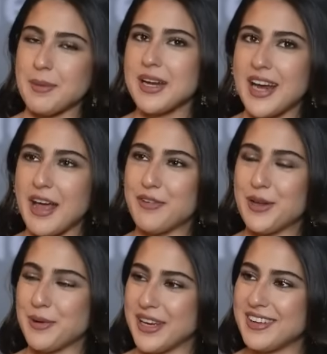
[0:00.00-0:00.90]
I mean in
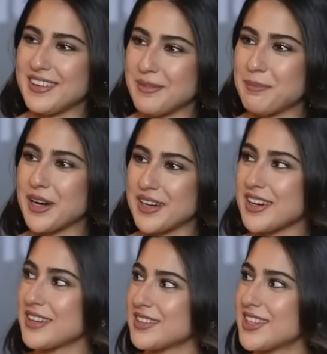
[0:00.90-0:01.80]
every way, but
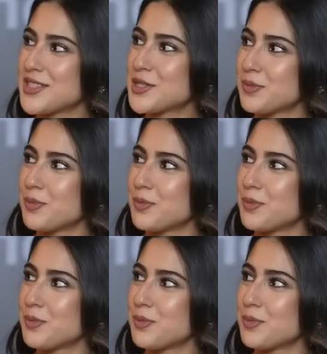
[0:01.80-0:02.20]
uh, these,